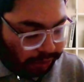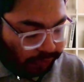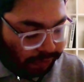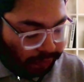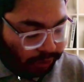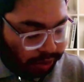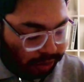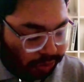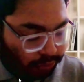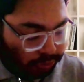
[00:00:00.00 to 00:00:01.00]
We have only
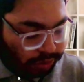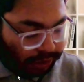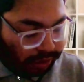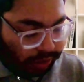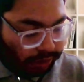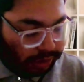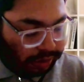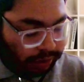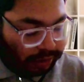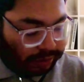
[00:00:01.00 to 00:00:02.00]
two gender in
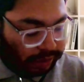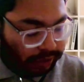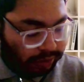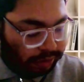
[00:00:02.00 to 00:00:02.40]
this case,